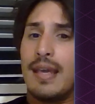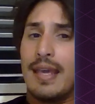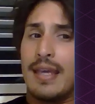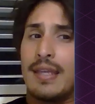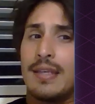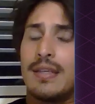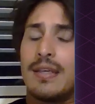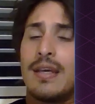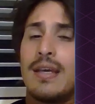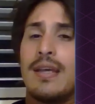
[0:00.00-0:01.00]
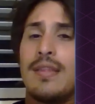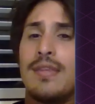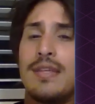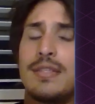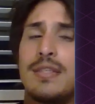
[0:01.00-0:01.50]
And
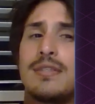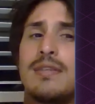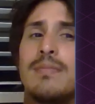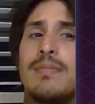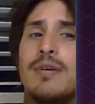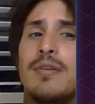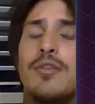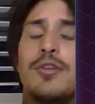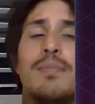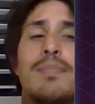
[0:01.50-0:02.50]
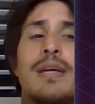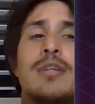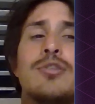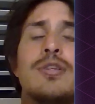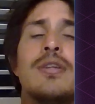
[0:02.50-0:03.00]
this is the
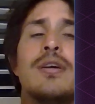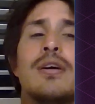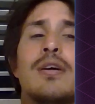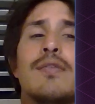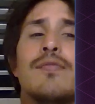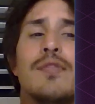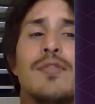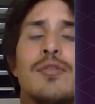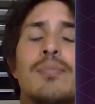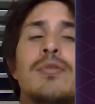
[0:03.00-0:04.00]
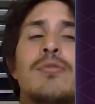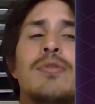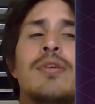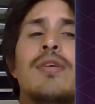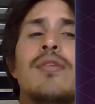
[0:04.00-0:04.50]
depiction of the
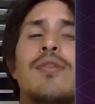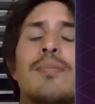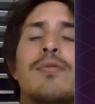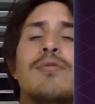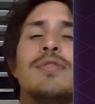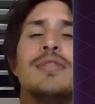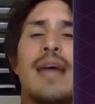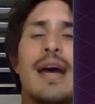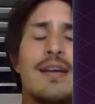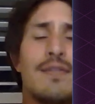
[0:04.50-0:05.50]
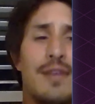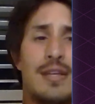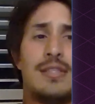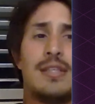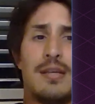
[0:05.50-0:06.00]
moon
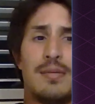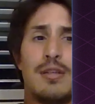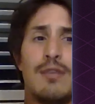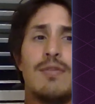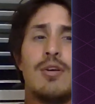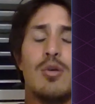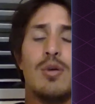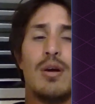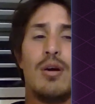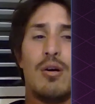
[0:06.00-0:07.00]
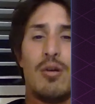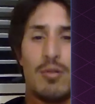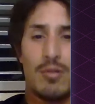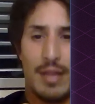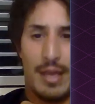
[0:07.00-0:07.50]
sacrificing himself, going
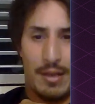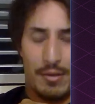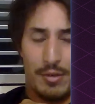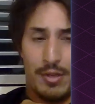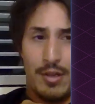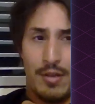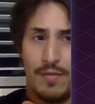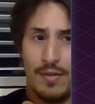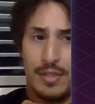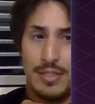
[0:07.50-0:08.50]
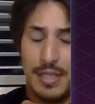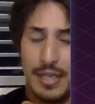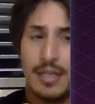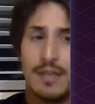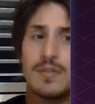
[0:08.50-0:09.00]
all out for the
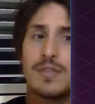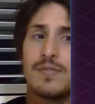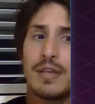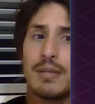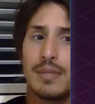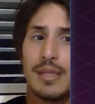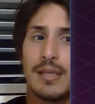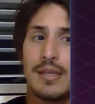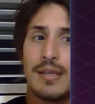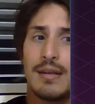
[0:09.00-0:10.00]
sake of his family.